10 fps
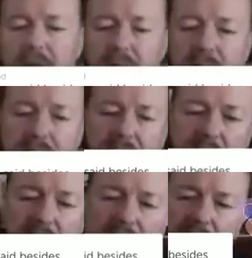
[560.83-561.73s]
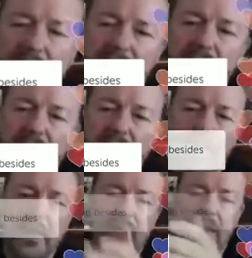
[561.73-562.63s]
um, glass, and I gave them a shout
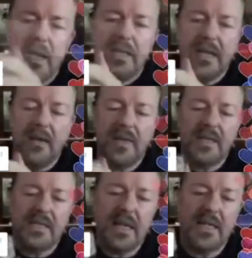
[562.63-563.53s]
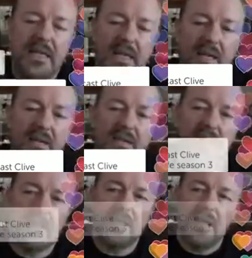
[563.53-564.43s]
out. Now they're selling the
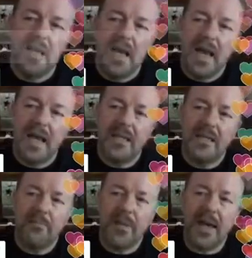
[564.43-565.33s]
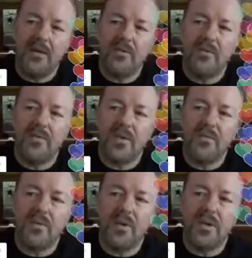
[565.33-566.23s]
glasses and a pound for every
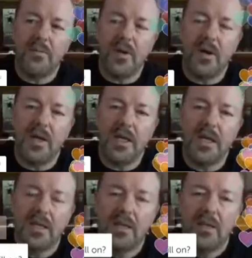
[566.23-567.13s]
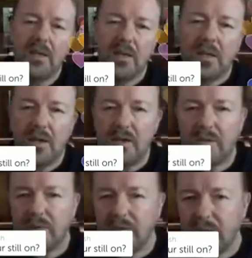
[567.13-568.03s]
one you buy goes
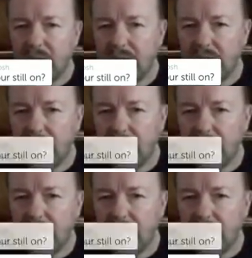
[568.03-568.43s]
to a, an